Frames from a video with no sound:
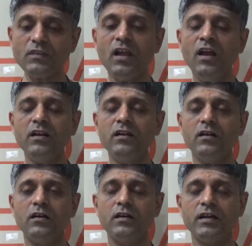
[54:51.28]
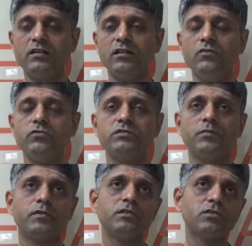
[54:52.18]
And Hector, who is the
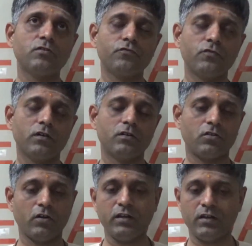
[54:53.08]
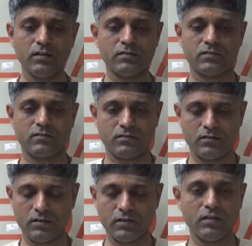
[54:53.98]
prince of Troy, kills
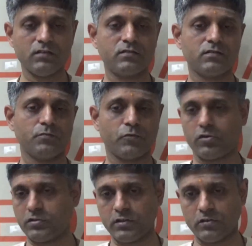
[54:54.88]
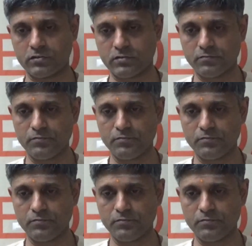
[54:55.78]
Protesiláus.